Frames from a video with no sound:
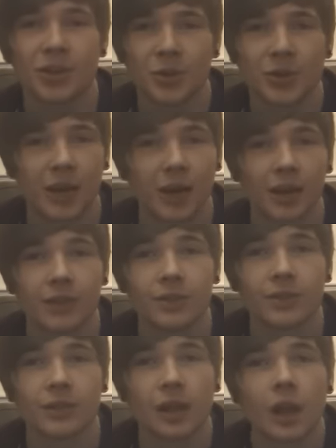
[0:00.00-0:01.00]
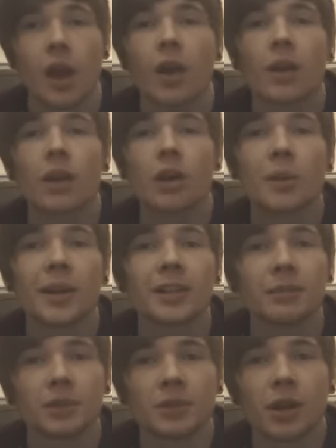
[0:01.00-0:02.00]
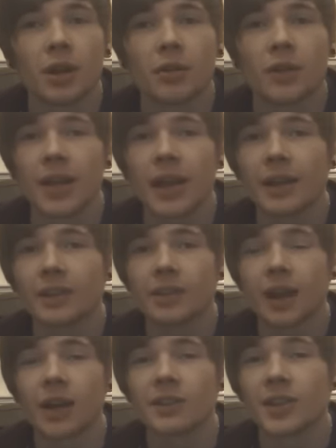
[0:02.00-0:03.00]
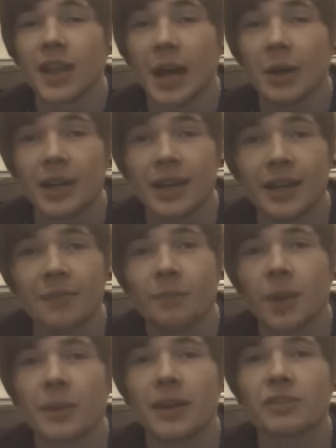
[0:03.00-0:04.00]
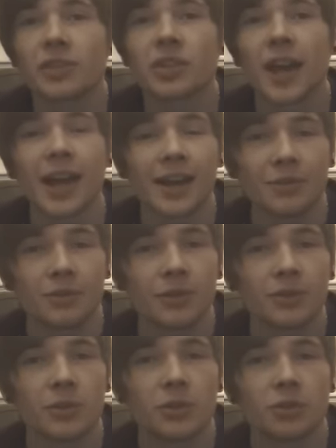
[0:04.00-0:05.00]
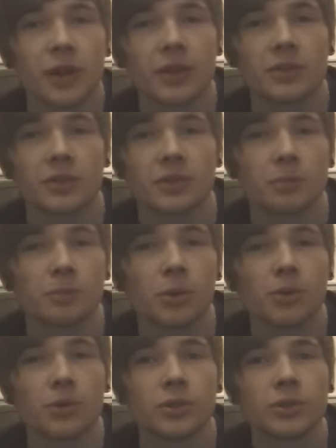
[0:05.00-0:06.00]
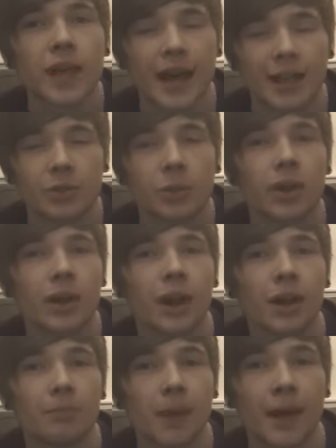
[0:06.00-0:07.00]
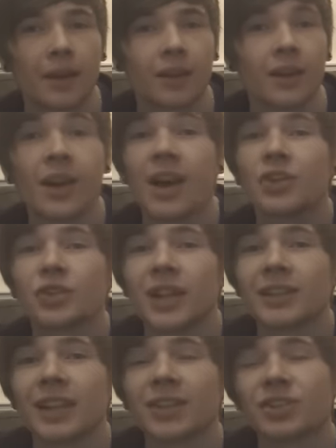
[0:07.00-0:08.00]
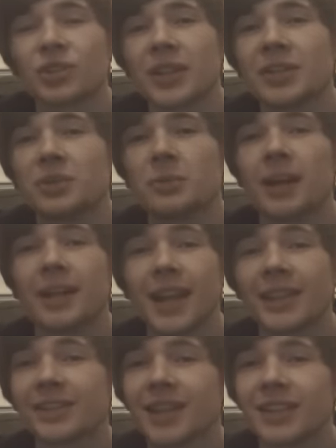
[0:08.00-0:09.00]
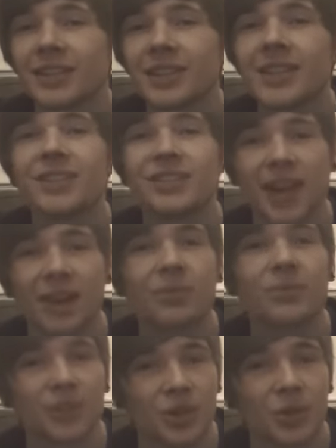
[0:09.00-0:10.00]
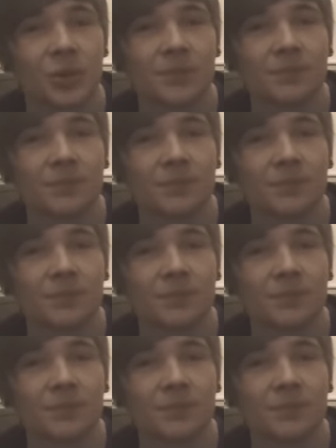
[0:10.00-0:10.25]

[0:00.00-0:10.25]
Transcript: new cards. The long-awaited return of the EX cards are now here, and we have just a handful of new trainers and supporters to add to our card bank. So let's get straight into my Next Destiny set review.